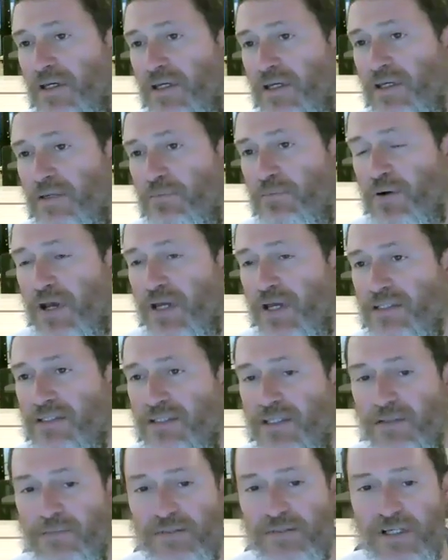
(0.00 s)
He
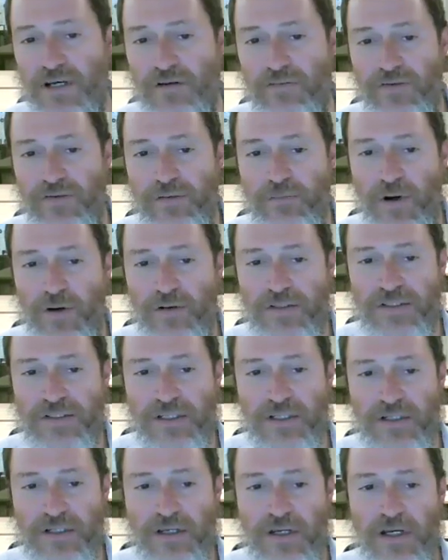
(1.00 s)
praised himself. He
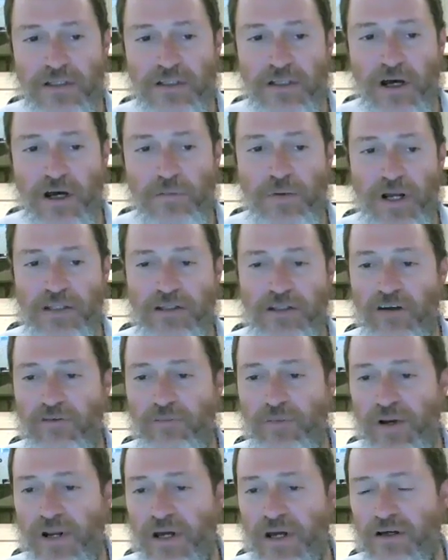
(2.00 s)
boasted. I
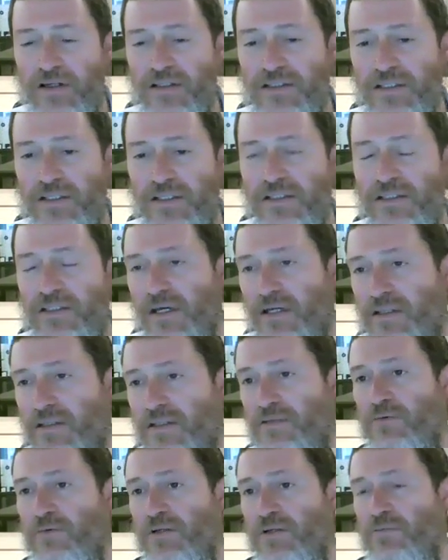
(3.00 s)

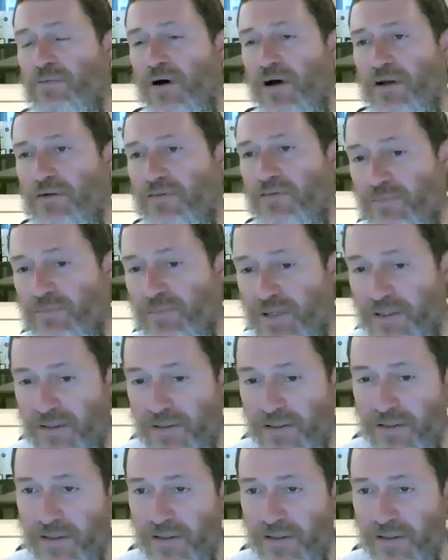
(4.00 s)
did what you wanted from me.